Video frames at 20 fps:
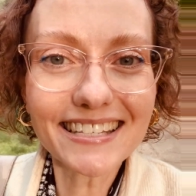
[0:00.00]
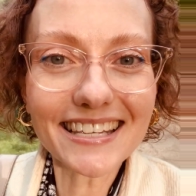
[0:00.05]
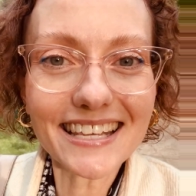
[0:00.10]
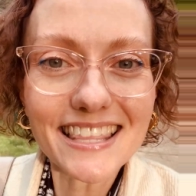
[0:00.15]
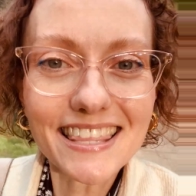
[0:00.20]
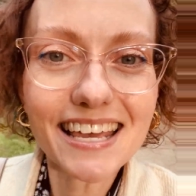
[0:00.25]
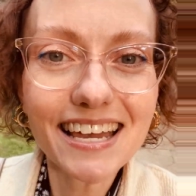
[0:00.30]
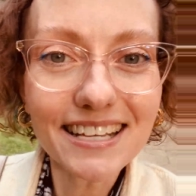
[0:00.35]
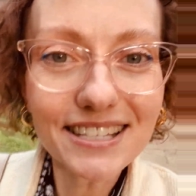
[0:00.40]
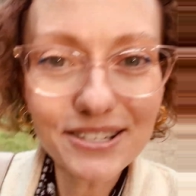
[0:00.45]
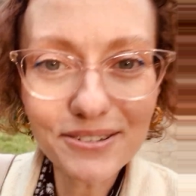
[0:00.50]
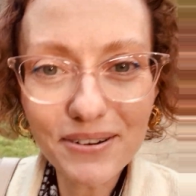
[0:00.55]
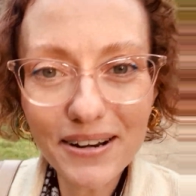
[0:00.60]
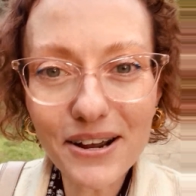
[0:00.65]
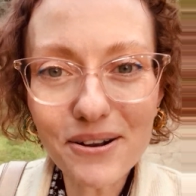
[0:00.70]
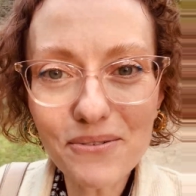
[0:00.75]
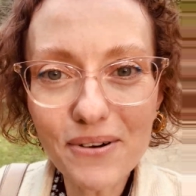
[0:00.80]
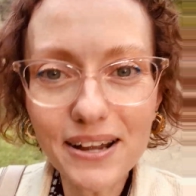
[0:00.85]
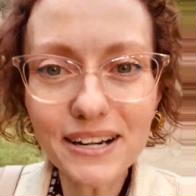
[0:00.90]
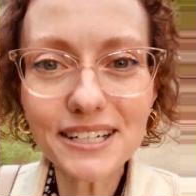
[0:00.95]
that's what I
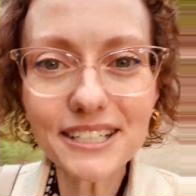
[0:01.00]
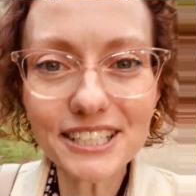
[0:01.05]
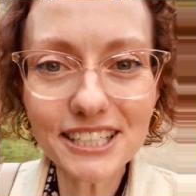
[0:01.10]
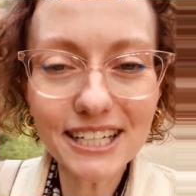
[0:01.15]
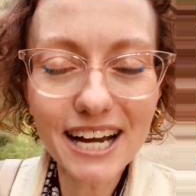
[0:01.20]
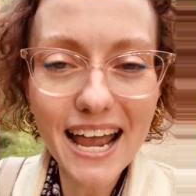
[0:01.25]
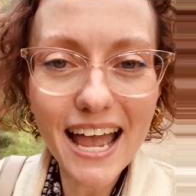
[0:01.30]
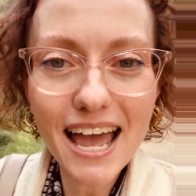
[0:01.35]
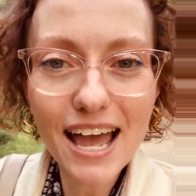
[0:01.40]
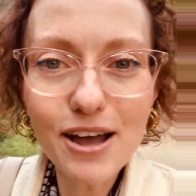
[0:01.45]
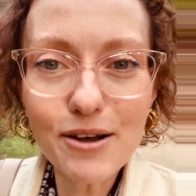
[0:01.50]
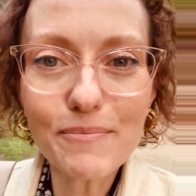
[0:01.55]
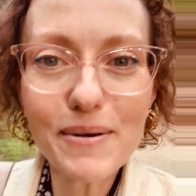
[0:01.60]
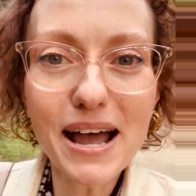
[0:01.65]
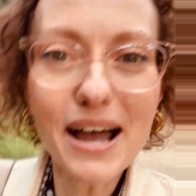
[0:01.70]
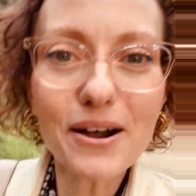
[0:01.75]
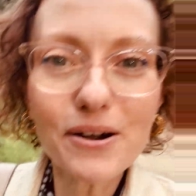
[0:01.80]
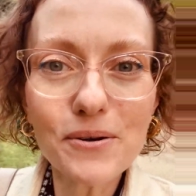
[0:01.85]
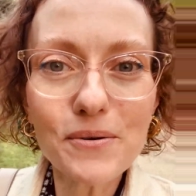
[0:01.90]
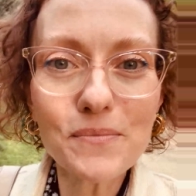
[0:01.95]
want to chat
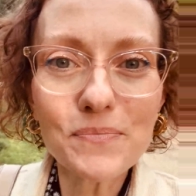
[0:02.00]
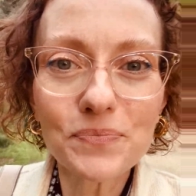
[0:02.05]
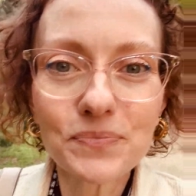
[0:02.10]
about.